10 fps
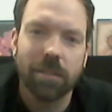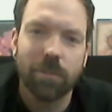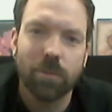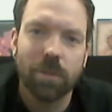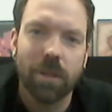and I
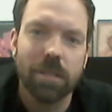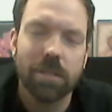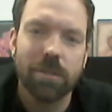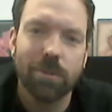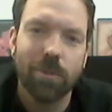would
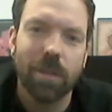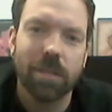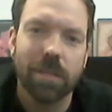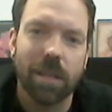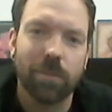listen to
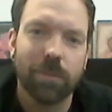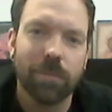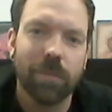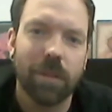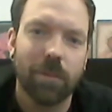that
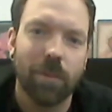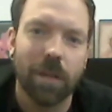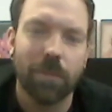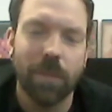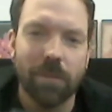album
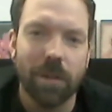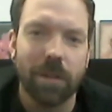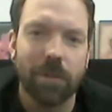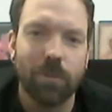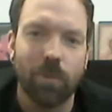while being
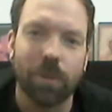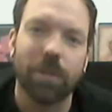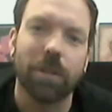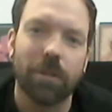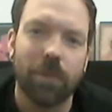there,
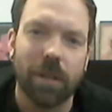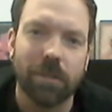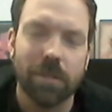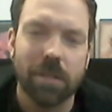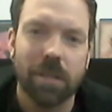wandering
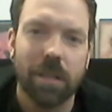around,